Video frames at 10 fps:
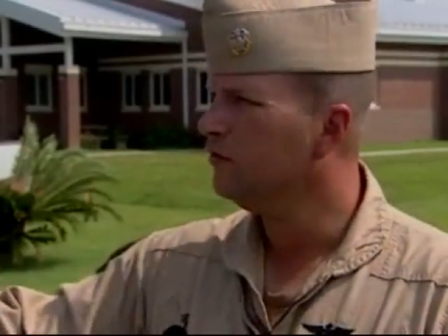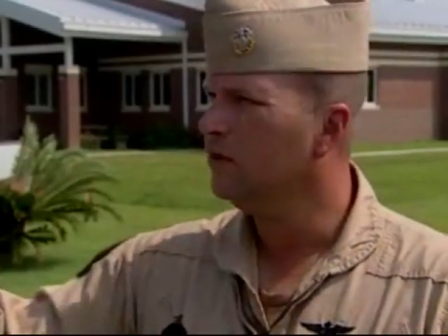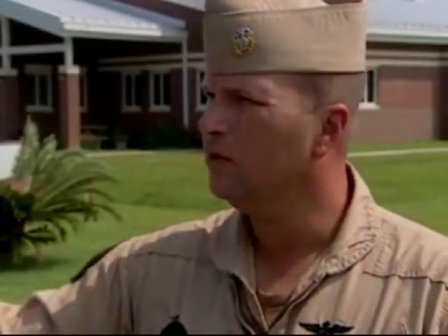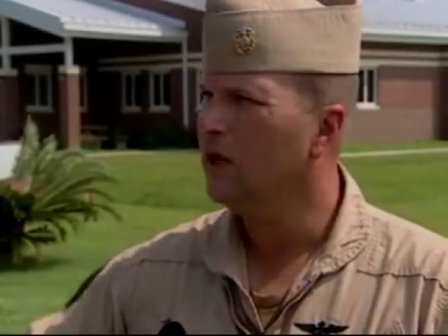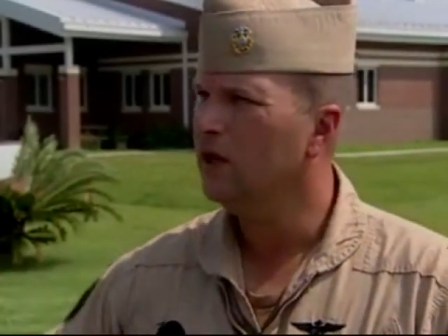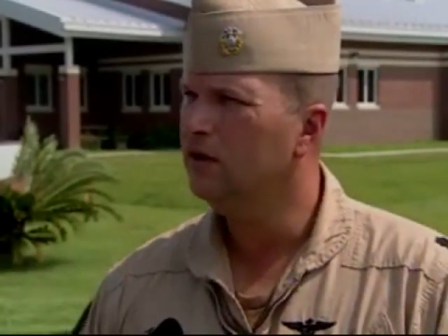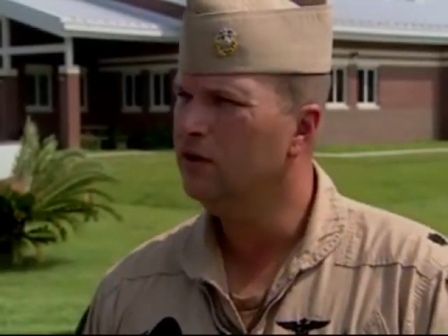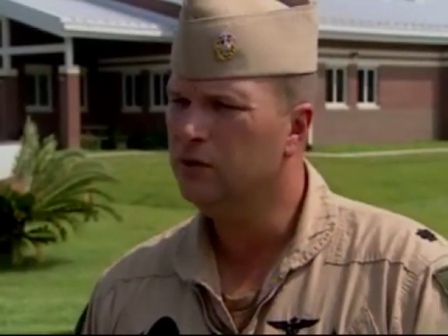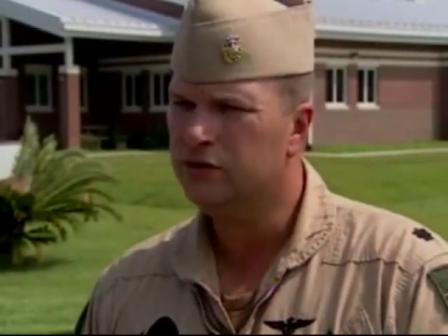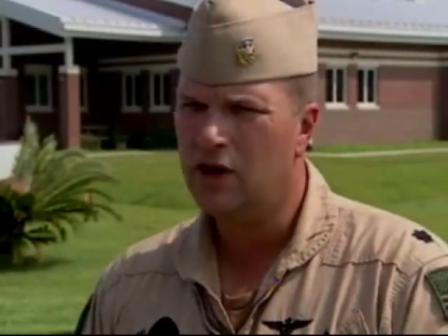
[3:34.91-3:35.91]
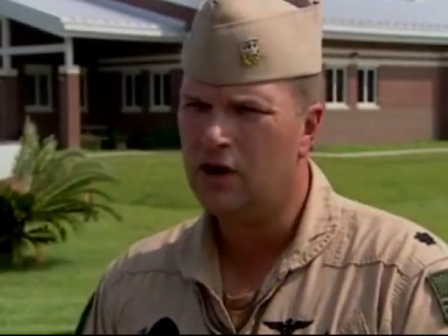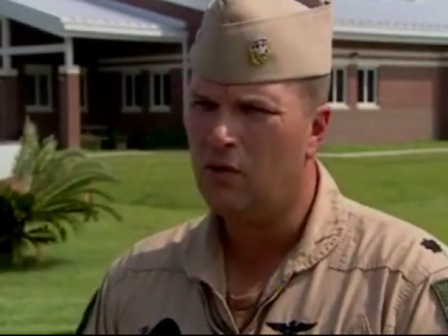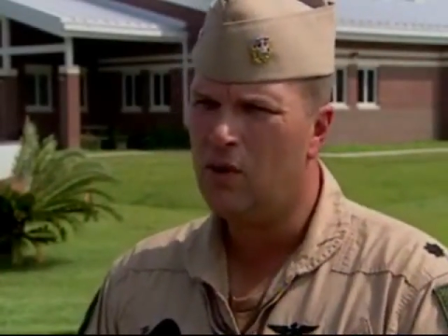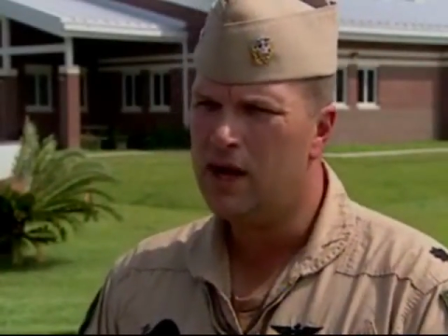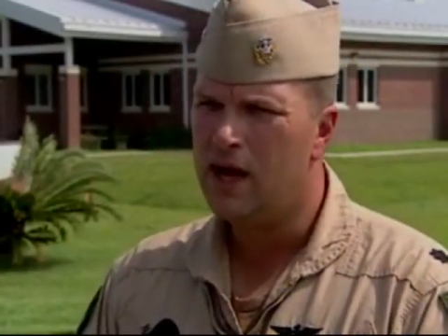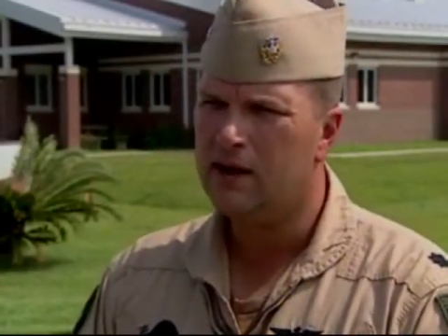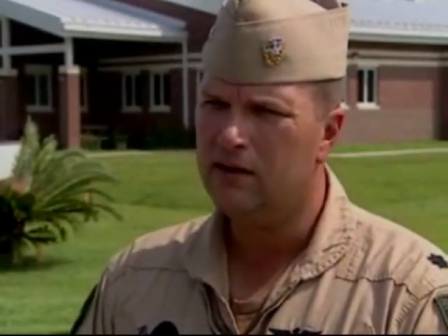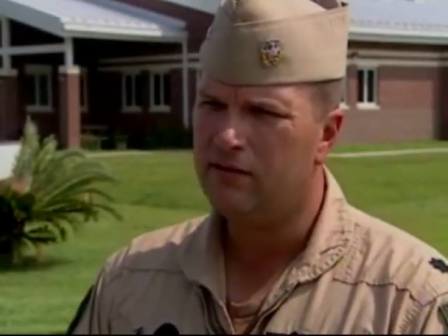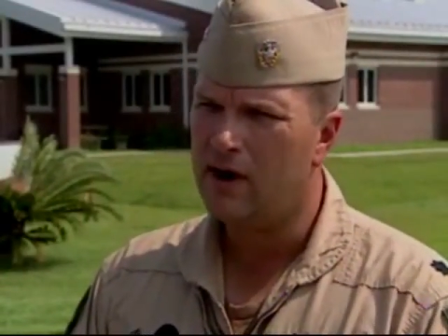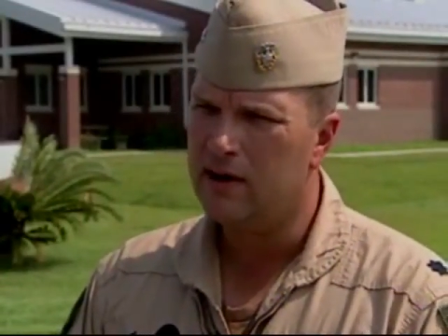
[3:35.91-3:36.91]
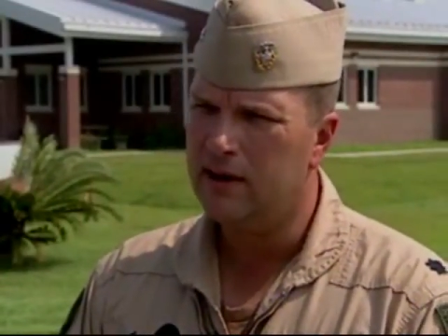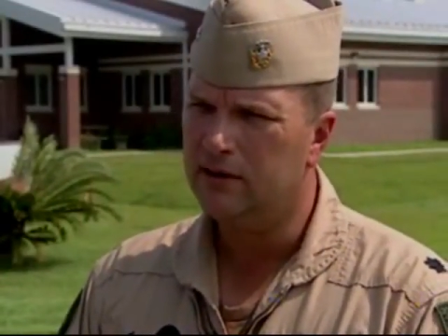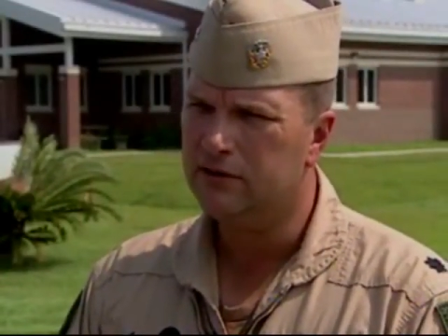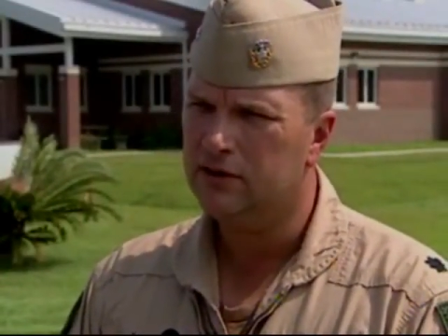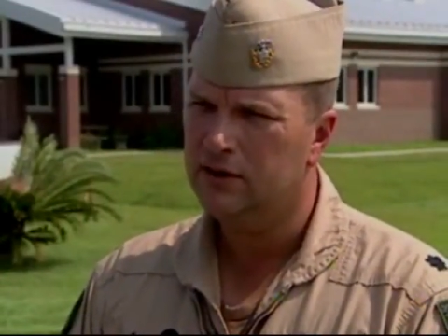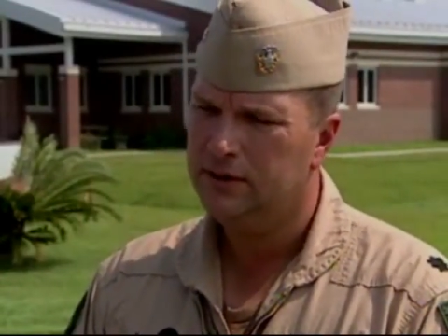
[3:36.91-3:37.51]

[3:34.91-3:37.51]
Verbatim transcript: thing we had to do was cut our way out of the firehouse